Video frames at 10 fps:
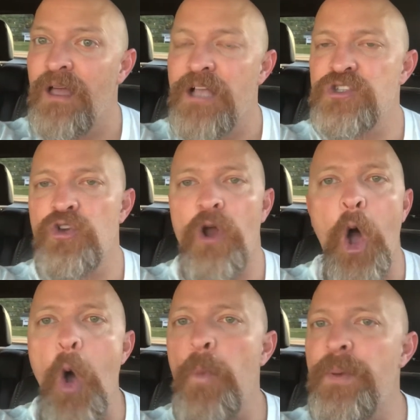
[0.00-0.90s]
And so you're
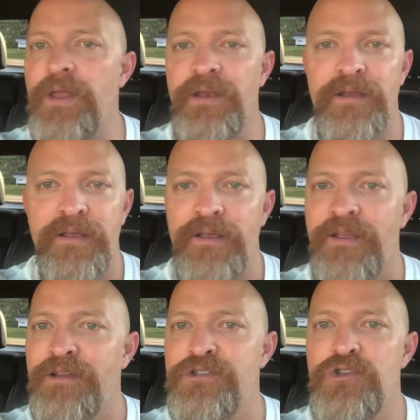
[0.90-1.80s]
open
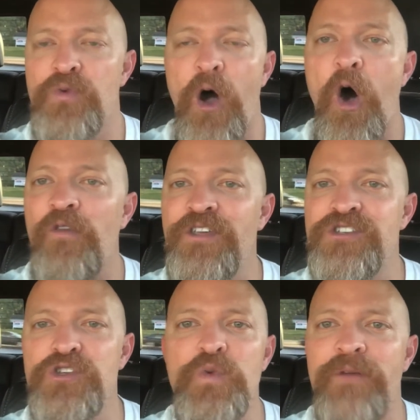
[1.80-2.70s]
to all
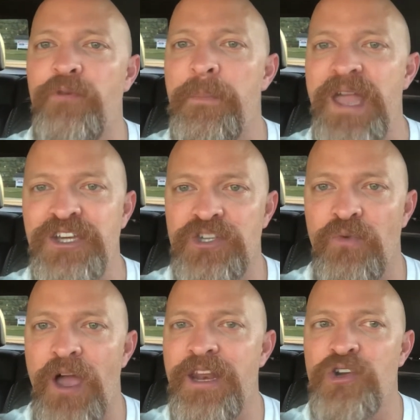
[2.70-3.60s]
this new information, right?